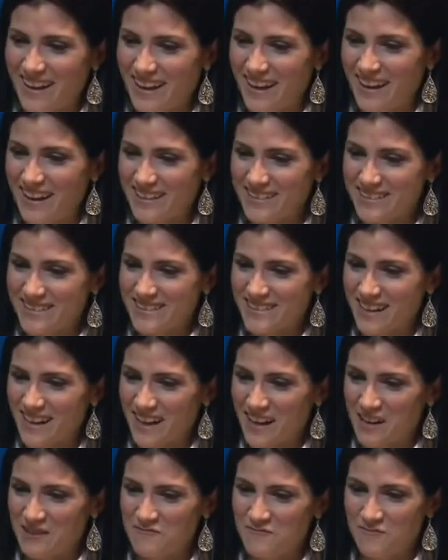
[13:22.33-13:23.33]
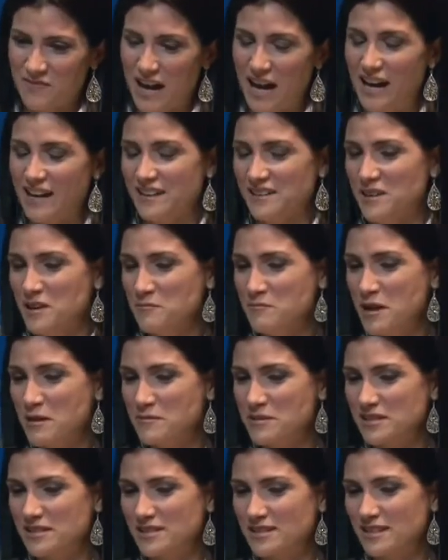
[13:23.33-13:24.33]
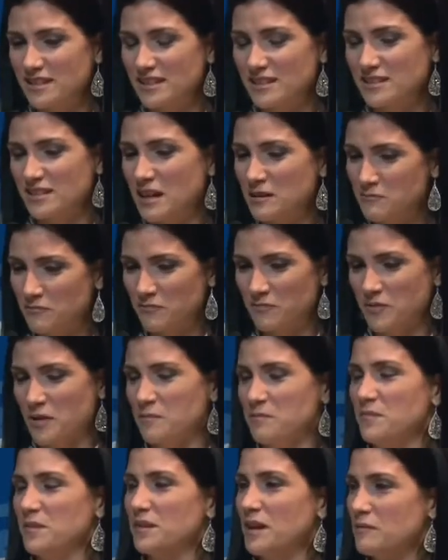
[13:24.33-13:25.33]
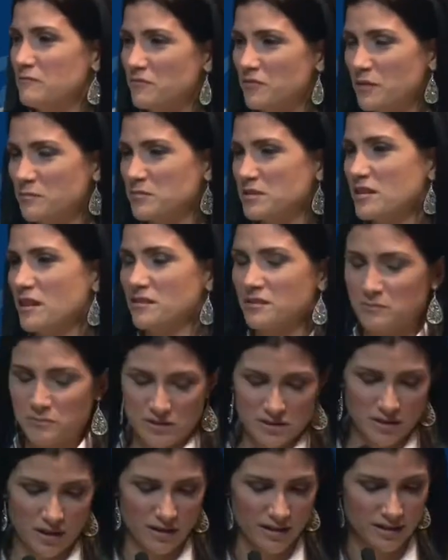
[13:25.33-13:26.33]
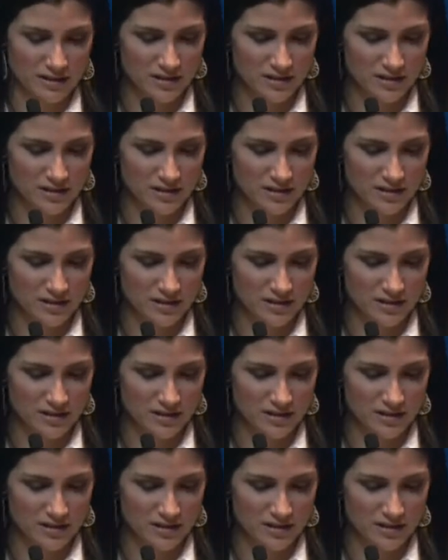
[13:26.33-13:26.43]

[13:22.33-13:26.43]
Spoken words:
it's I don't know, maybe it's I'm from southern Missouri,